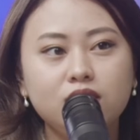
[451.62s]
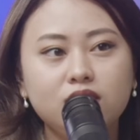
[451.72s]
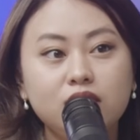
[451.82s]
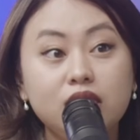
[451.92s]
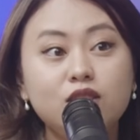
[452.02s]

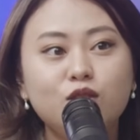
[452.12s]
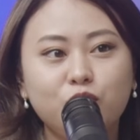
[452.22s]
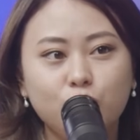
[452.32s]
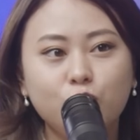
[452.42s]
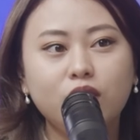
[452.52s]
need of
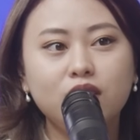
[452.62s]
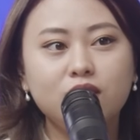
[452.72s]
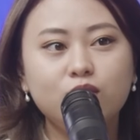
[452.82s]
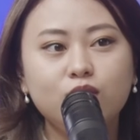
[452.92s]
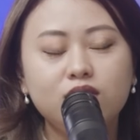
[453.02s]
you, what it
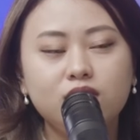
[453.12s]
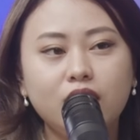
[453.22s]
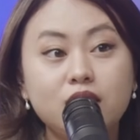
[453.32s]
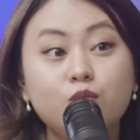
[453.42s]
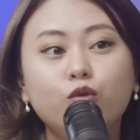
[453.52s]

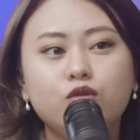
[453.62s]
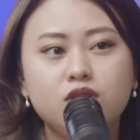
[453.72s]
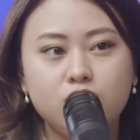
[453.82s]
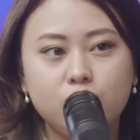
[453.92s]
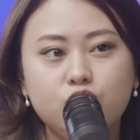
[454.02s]

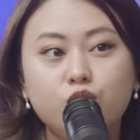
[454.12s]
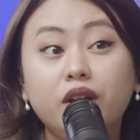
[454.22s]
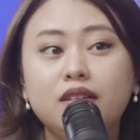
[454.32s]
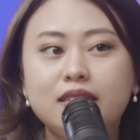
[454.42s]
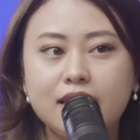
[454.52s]
exposes you to,
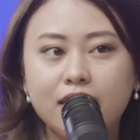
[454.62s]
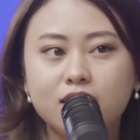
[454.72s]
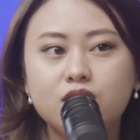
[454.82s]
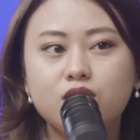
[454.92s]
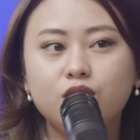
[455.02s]
where it
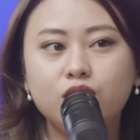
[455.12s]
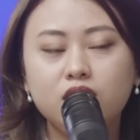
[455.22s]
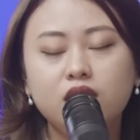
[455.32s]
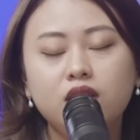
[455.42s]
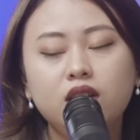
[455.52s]
takes you.
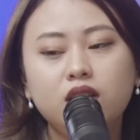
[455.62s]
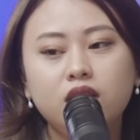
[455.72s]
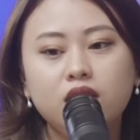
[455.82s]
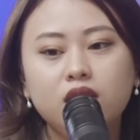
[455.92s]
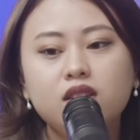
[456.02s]

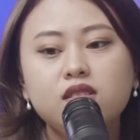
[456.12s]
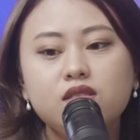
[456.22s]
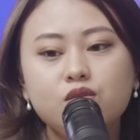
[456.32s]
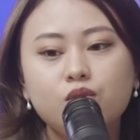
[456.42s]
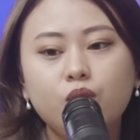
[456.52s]

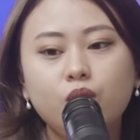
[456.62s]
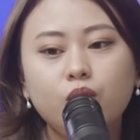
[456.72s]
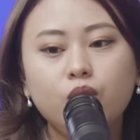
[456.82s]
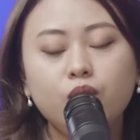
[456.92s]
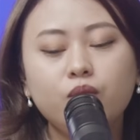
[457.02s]

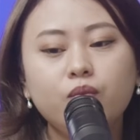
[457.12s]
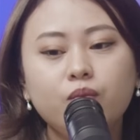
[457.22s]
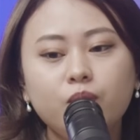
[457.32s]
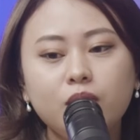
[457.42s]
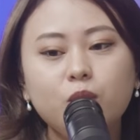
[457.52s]
So
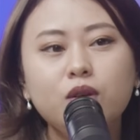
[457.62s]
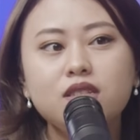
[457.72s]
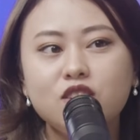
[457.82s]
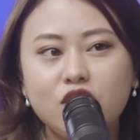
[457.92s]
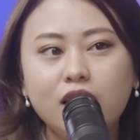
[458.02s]
it
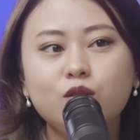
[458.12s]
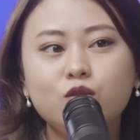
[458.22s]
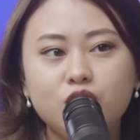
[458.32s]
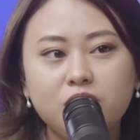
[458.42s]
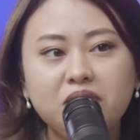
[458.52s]
was a
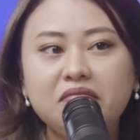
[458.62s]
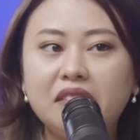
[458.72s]
childhood dream,